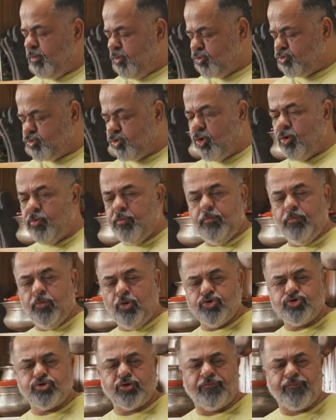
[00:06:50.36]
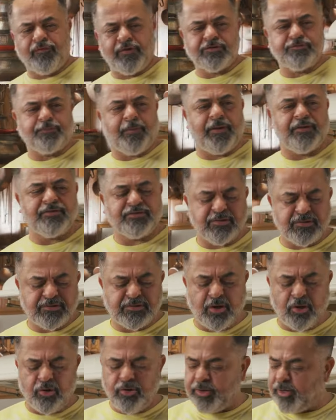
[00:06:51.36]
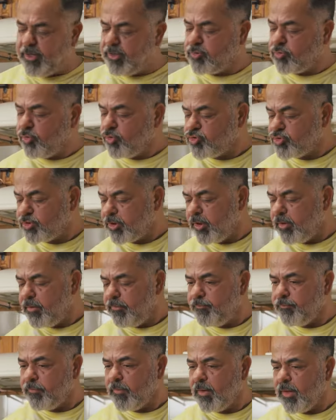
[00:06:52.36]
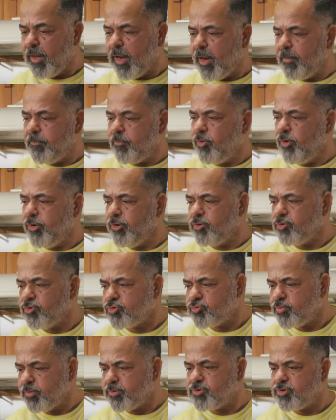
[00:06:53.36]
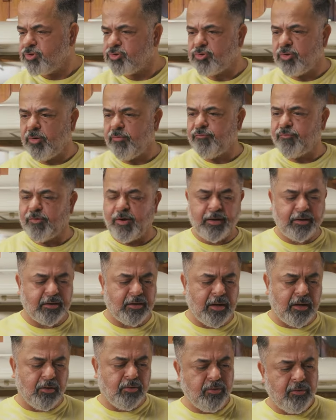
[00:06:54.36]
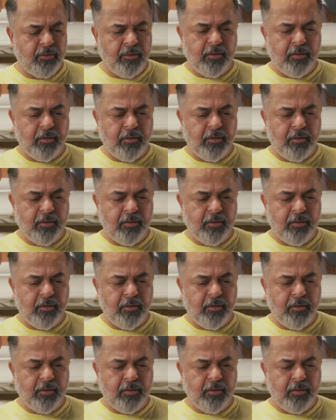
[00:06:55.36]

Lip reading: So most of our spices are already toasted. I'm going to switch this off right now